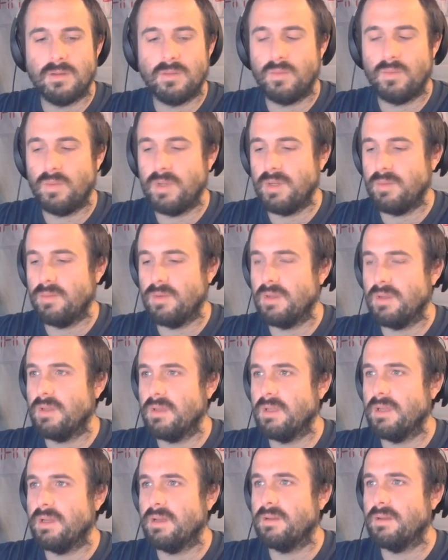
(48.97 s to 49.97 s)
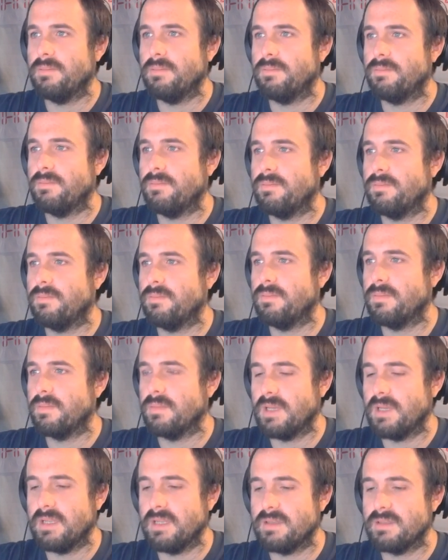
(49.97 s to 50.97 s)
we will
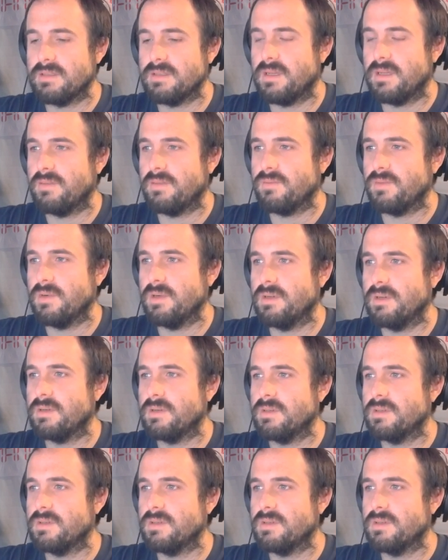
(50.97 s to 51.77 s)
get the software.